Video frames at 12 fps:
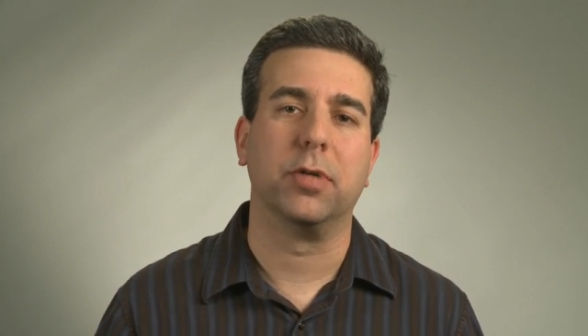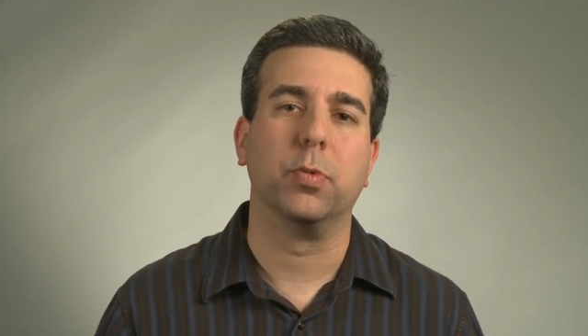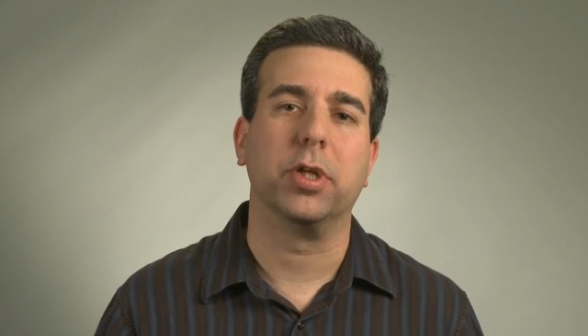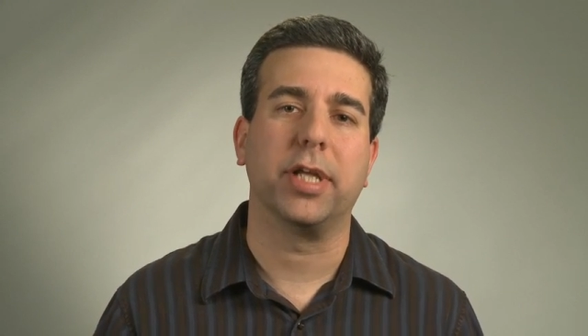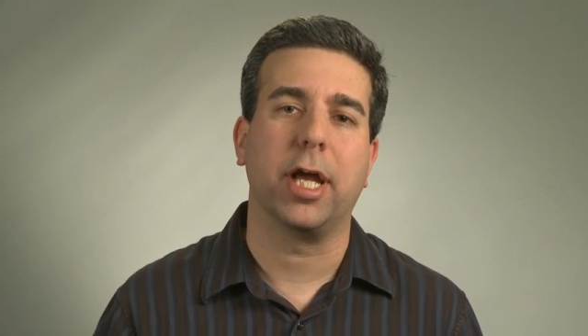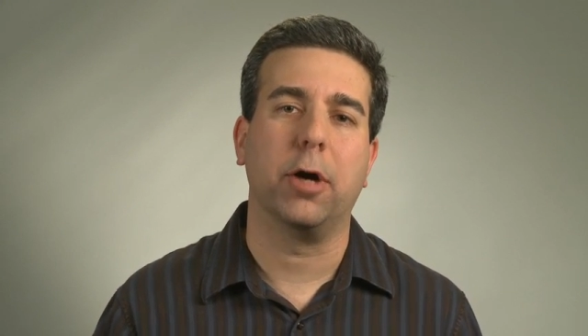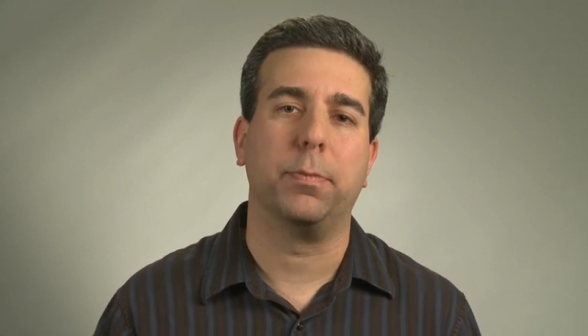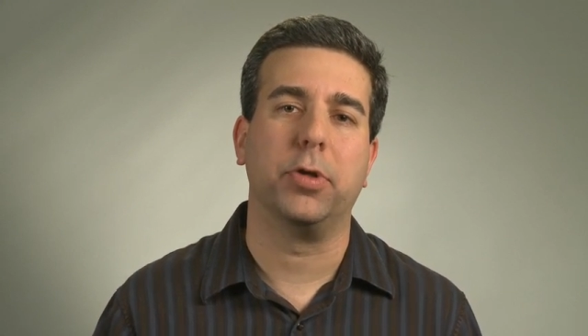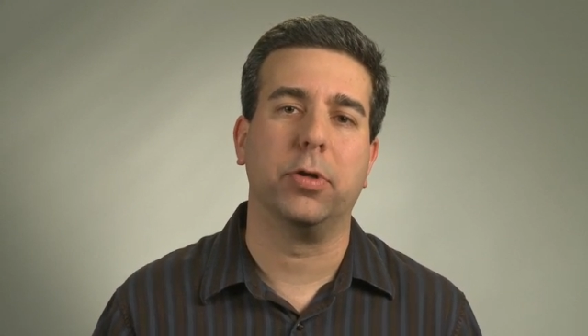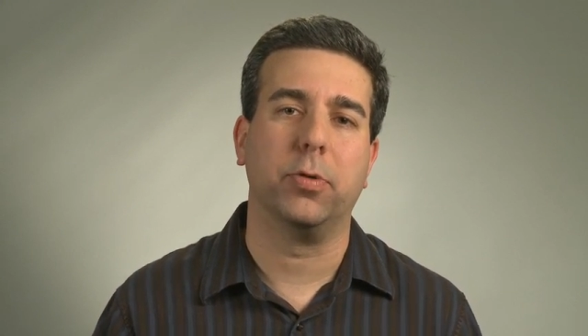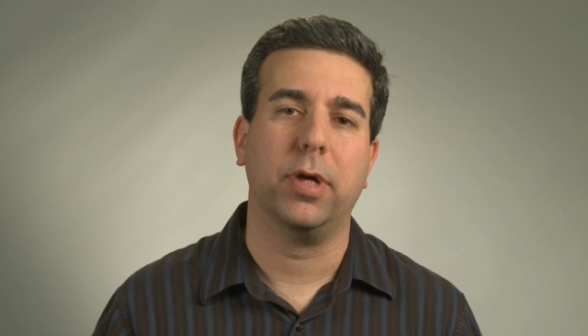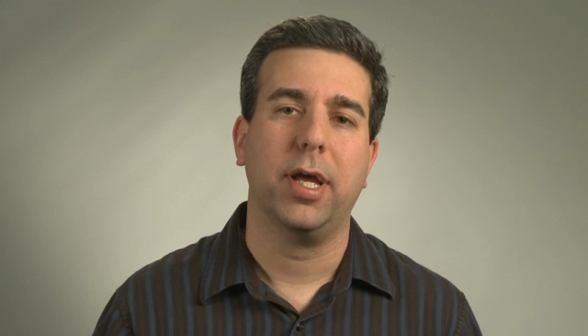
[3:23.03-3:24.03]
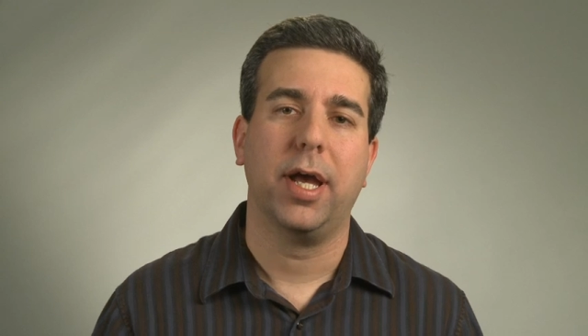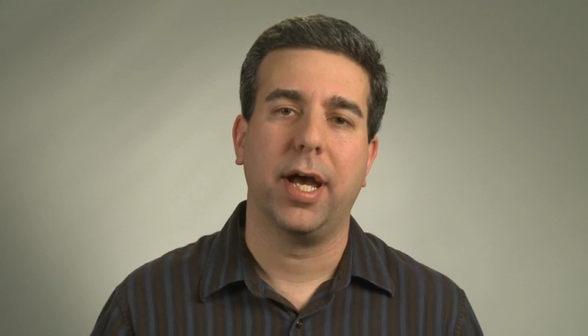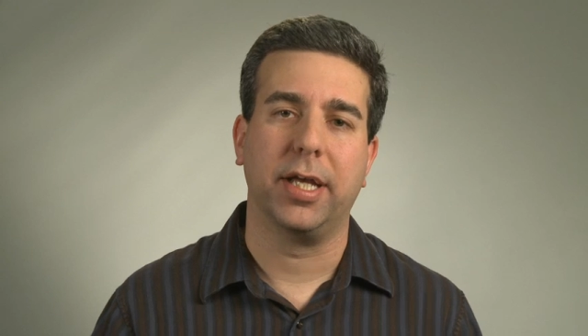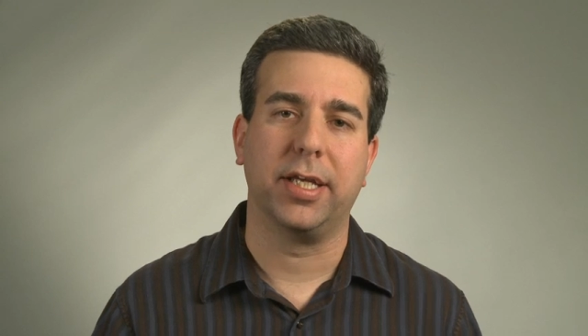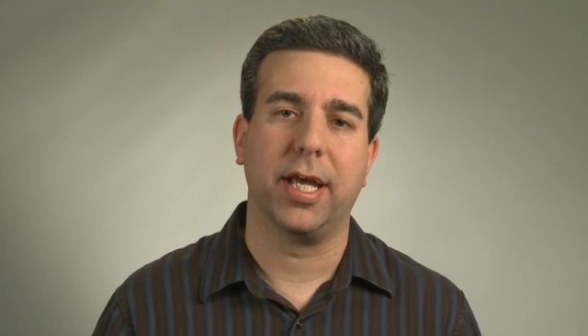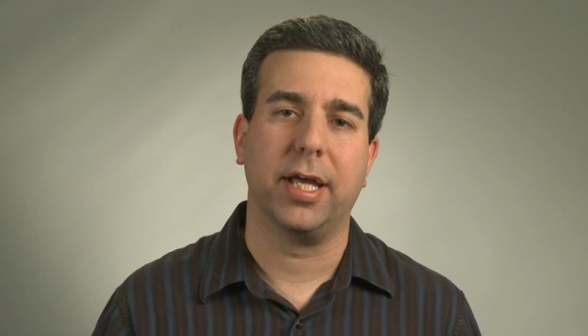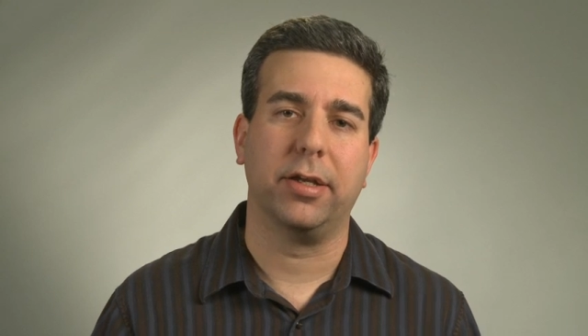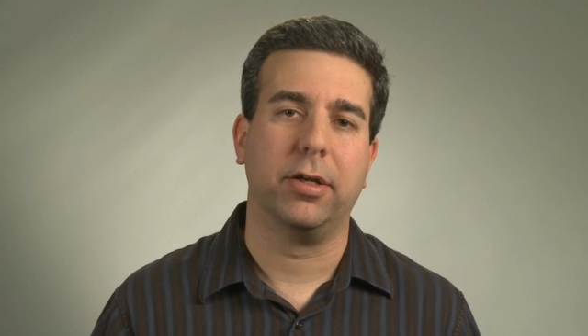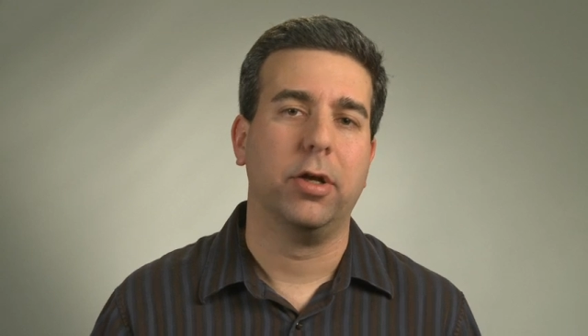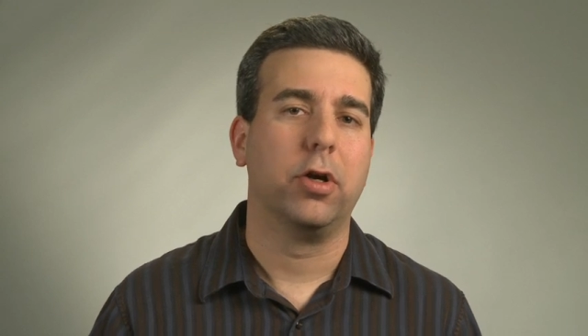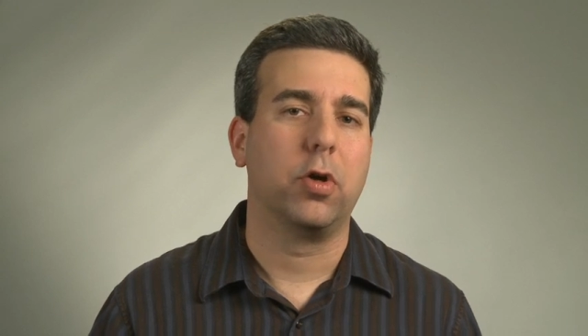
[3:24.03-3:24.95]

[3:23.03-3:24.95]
They really help you, again,